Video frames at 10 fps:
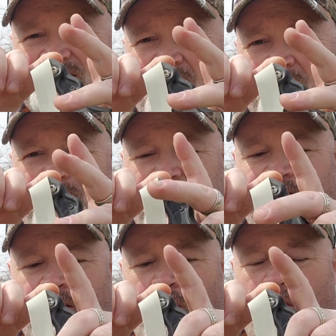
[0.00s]
slide the
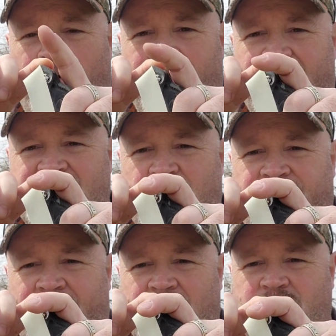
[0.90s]
pinky in the hole, these two
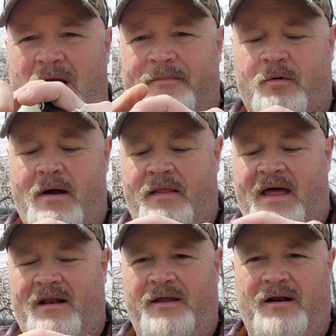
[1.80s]
fingers wrapped around
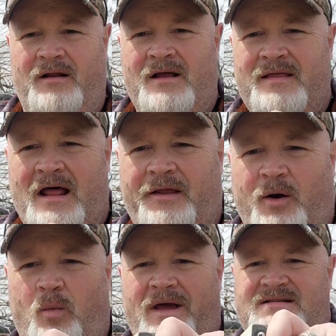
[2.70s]
that little
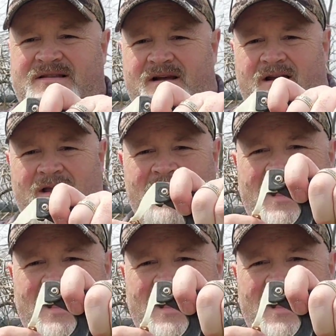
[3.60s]
waist there,